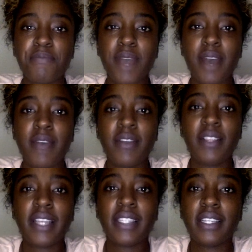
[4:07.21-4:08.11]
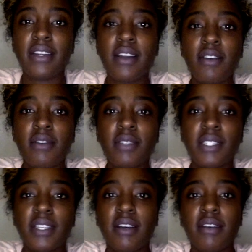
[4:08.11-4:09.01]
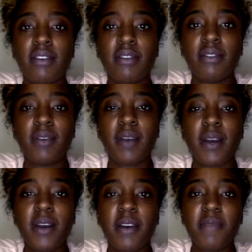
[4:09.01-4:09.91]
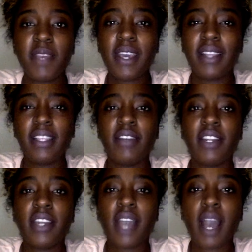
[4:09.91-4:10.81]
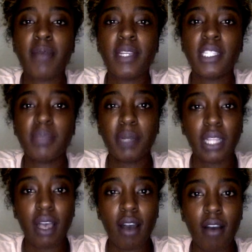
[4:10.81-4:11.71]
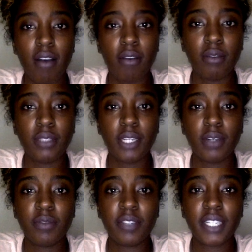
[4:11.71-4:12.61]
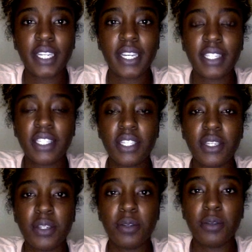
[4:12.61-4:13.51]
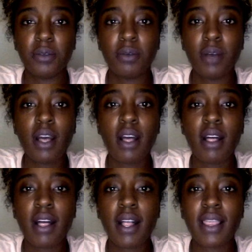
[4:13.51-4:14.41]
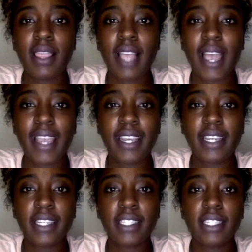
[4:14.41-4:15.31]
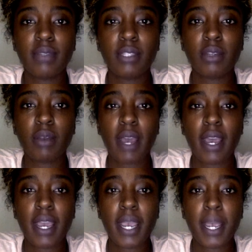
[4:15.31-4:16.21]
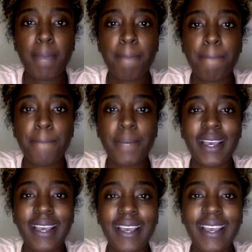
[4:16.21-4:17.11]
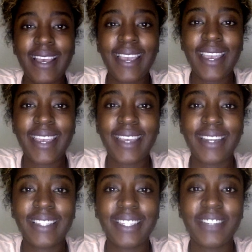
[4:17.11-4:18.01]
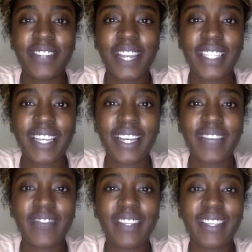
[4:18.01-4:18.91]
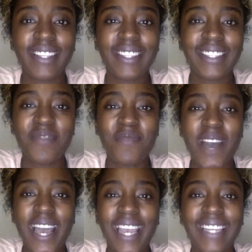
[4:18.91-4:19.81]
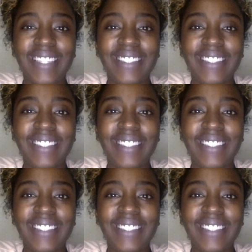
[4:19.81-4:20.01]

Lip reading: I would like to know. So yeah, leave it in the comments below. Don't forget to like and subscribe. And until next time, bye.